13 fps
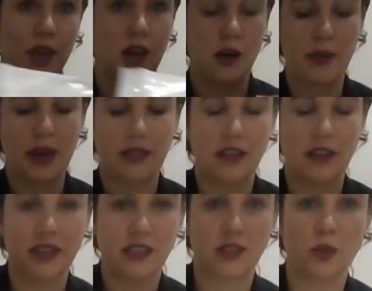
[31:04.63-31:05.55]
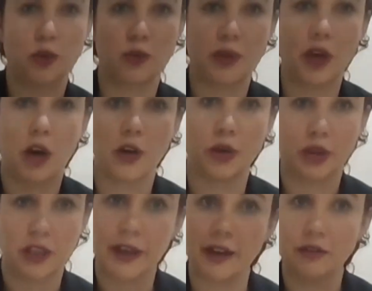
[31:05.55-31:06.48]
And then this would be
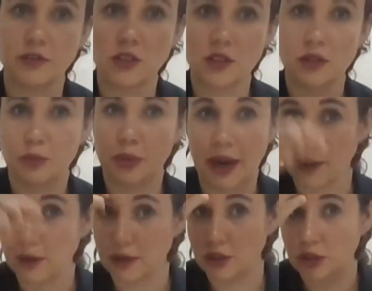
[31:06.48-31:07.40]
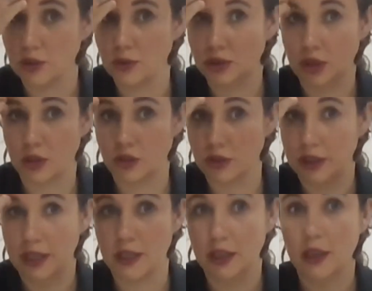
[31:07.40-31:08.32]
autoclaved prior to
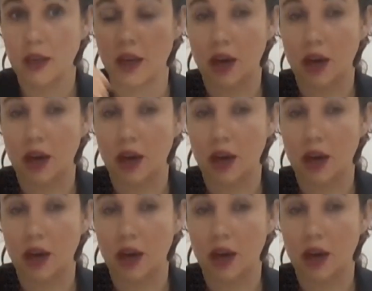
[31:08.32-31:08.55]
surgery.